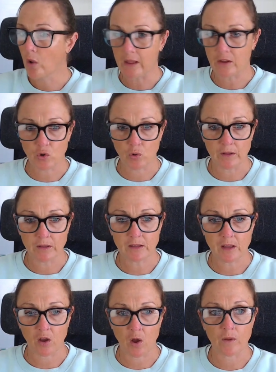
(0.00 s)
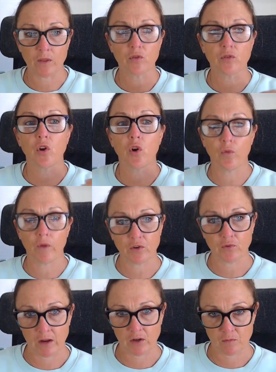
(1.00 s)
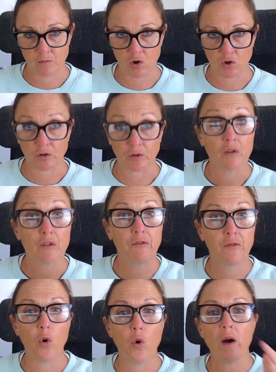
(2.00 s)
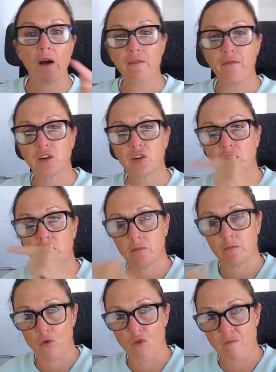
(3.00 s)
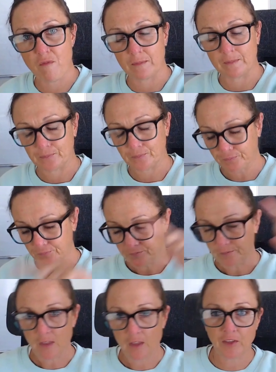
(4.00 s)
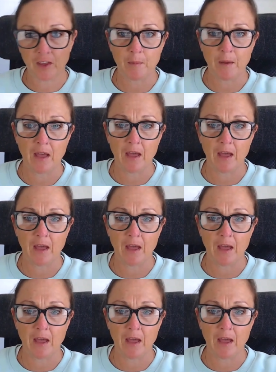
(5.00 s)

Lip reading: all our joints are going through the correct range of motion for efficient movement. Think